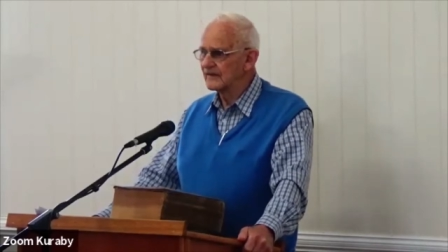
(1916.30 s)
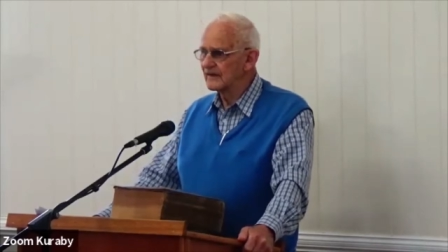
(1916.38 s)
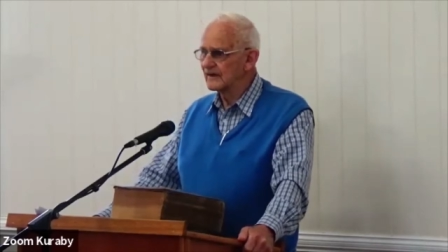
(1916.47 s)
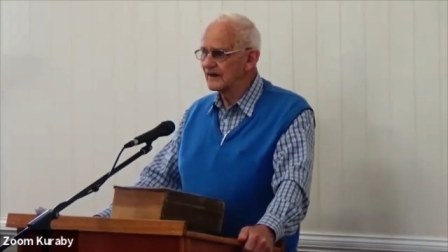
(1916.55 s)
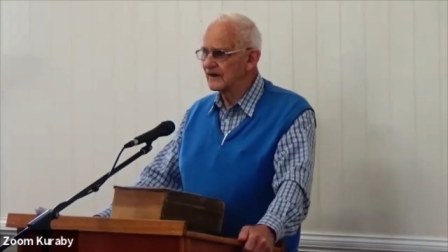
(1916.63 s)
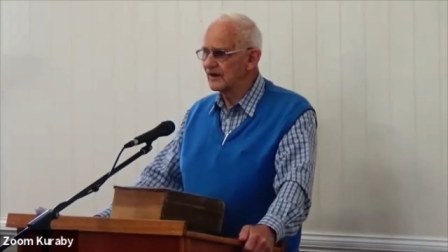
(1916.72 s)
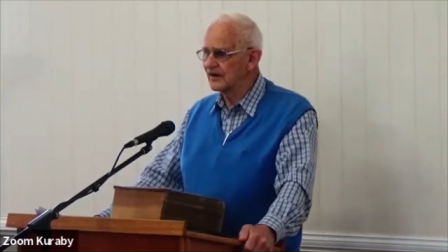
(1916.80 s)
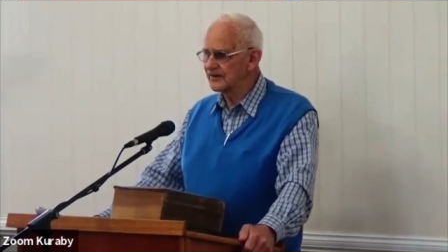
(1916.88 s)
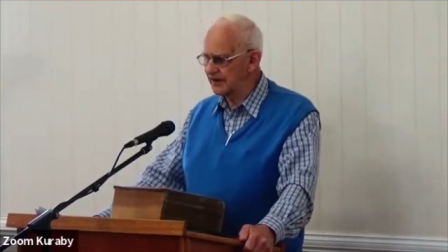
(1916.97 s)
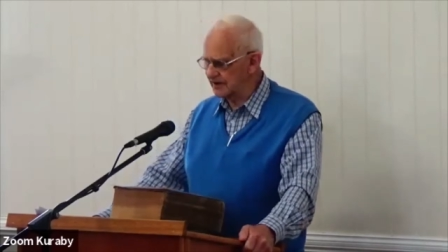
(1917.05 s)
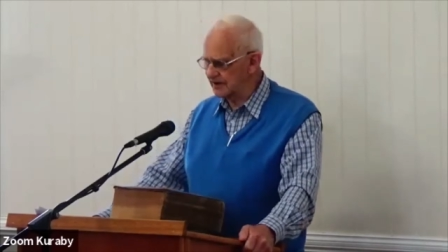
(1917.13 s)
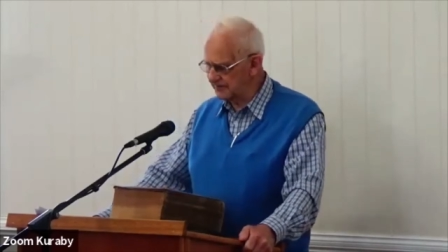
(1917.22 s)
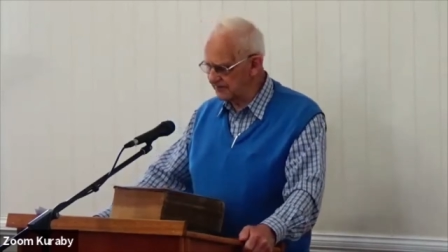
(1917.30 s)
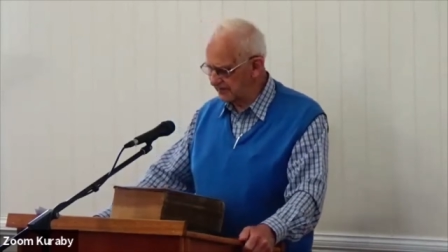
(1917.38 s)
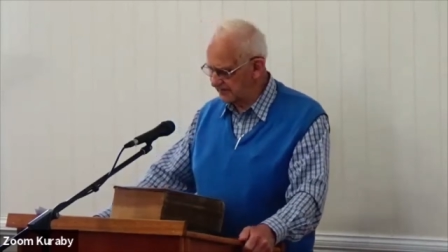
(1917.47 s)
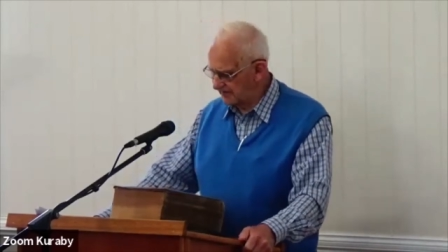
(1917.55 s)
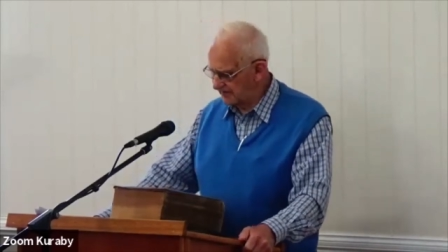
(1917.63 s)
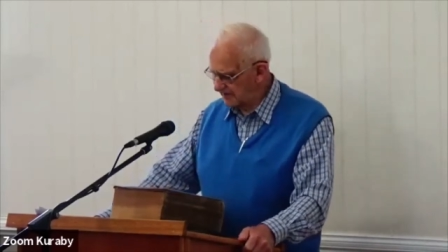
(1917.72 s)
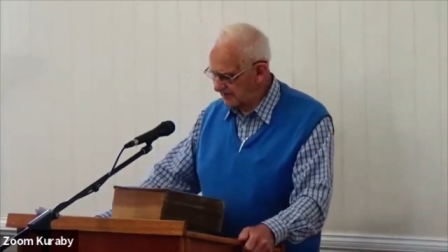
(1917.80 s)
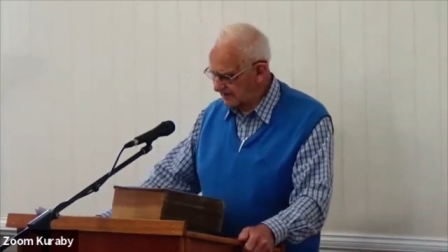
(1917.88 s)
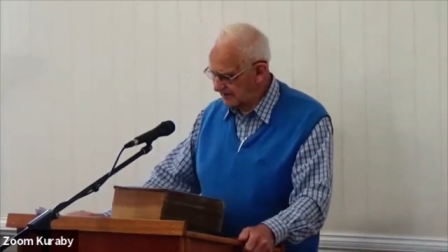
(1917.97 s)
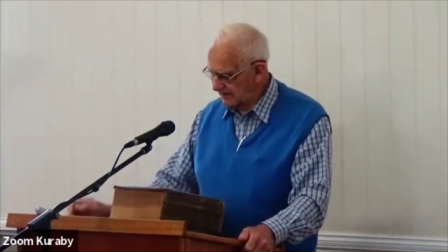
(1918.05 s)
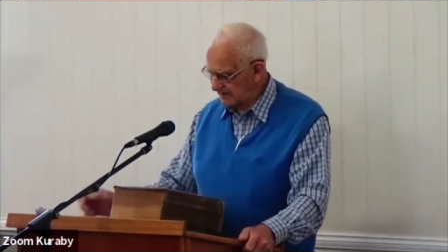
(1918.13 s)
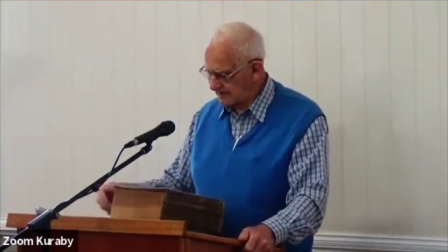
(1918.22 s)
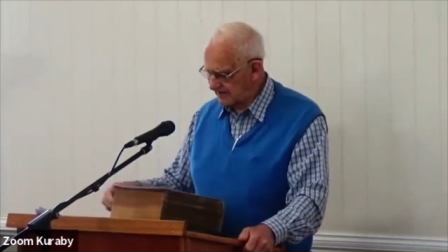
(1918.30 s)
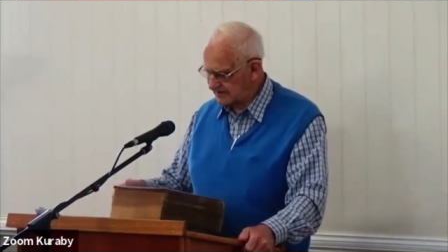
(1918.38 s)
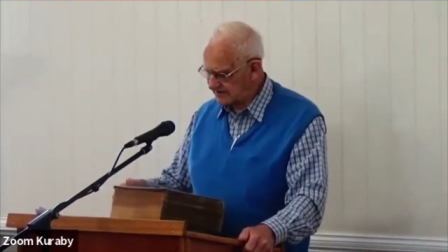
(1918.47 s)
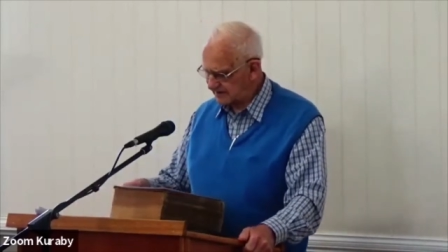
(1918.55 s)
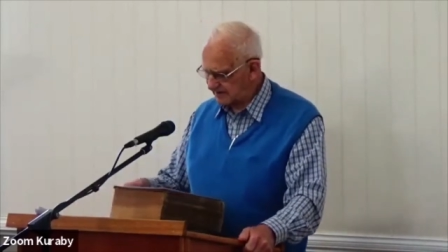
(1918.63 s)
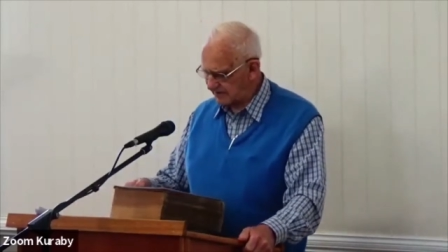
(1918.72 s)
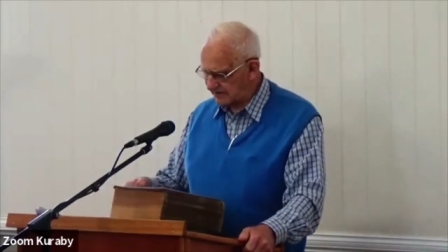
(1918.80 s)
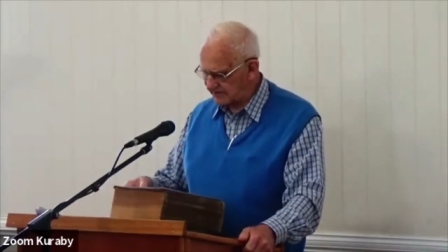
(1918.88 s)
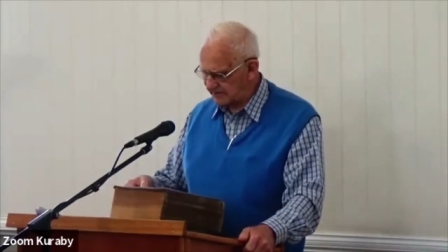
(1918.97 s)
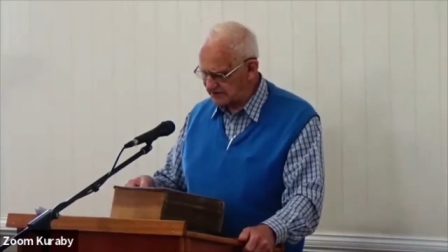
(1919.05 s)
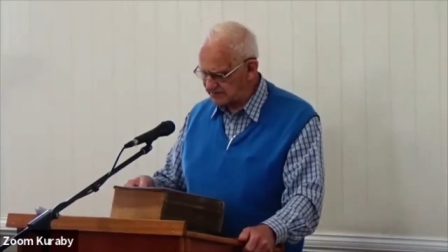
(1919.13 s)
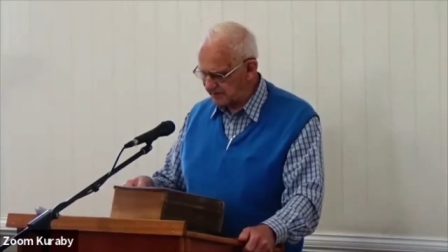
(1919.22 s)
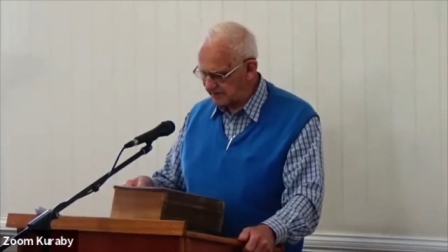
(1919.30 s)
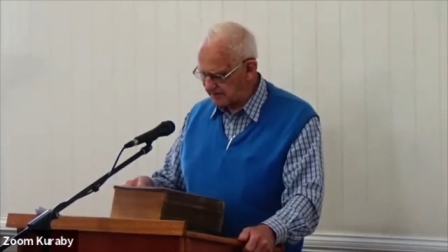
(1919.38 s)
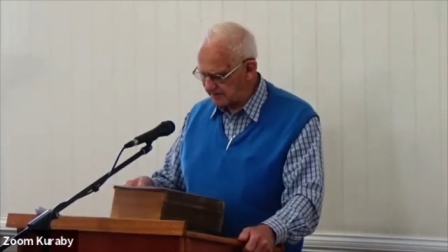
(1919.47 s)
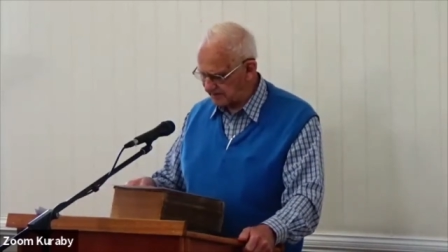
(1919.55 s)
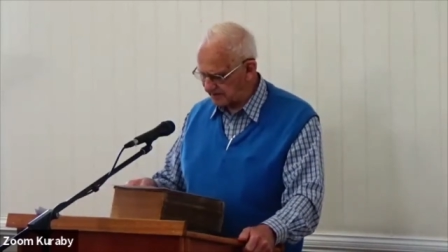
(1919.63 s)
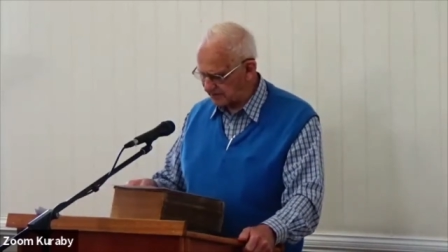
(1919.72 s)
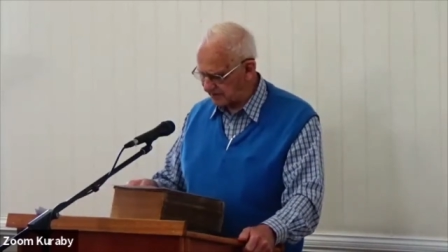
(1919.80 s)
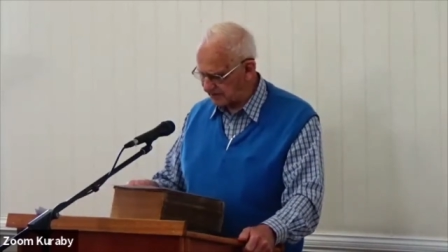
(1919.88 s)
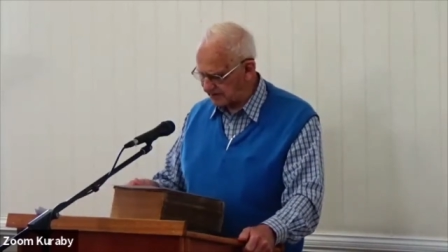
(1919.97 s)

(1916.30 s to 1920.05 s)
And I think of some of these people that we can